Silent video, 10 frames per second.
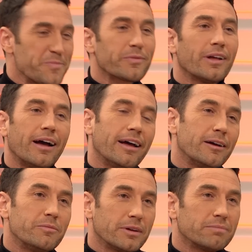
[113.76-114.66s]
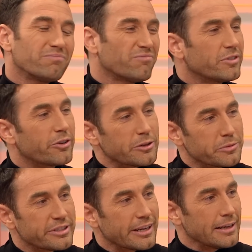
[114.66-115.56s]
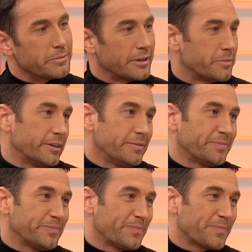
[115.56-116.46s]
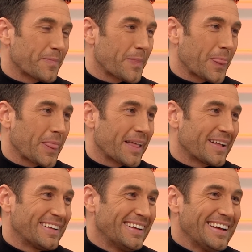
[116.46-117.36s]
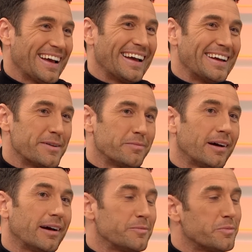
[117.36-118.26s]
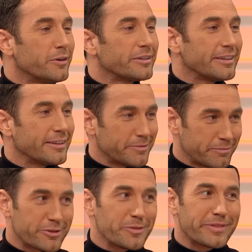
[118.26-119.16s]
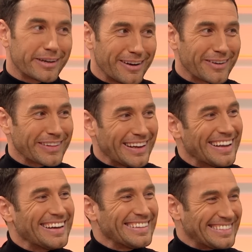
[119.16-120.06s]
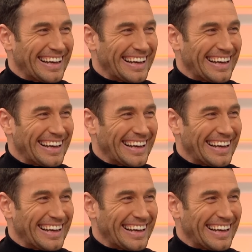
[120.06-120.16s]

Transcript: chocolates? Um, Christmas time, maybe. And did you buy a milk tray? Um, I bought her something along that line.